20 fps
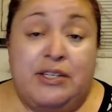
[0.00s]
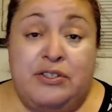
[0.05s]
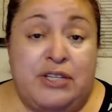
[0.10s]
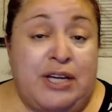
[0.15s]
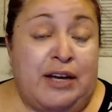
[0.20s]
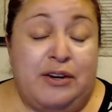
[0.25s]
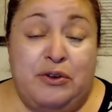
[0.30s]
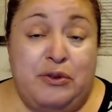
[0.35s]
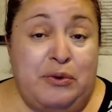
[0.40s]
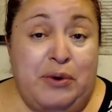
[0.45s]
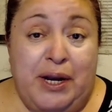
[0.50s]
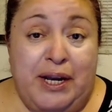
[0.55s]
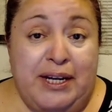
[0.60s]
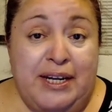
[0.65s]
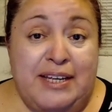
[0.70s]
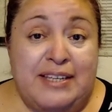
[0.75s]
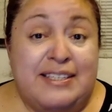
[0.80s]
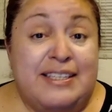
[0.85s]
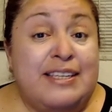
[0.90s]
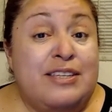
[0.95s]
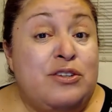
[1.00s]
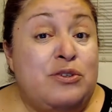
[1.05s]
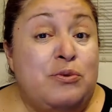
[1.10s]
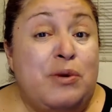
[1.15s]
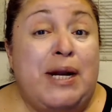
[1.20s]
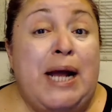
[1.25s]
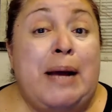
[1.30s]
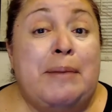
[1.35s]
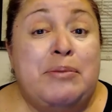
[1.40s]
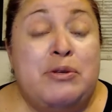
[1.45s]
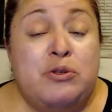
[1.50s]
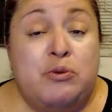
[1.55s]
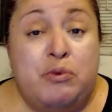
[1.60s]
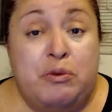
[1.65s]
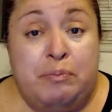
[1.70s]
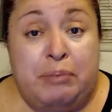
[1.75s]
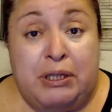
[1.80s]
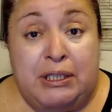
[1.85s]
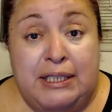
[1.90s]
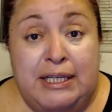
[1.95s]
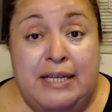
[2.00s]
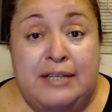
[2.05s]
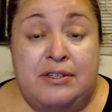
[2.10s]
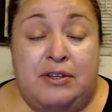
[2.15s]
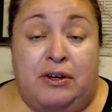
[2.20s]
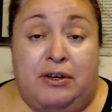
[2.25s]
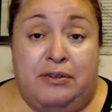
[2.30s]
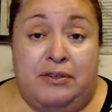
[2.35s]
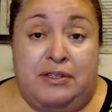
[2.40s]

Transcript: kind of the way it is. This is what happens with police all the